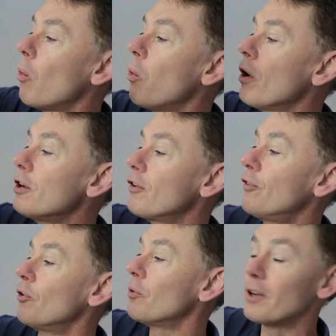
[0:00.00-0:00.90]

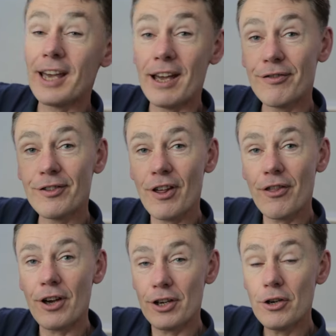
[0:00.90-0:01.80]
wonderful gift
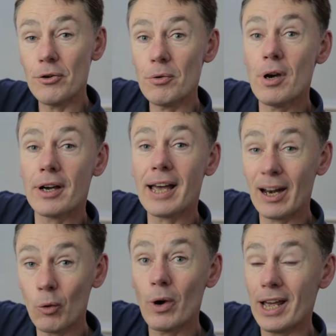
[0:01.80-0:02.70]
that you
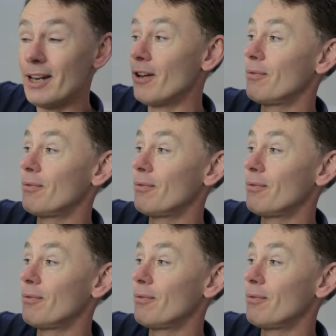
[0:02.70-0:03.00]
can win.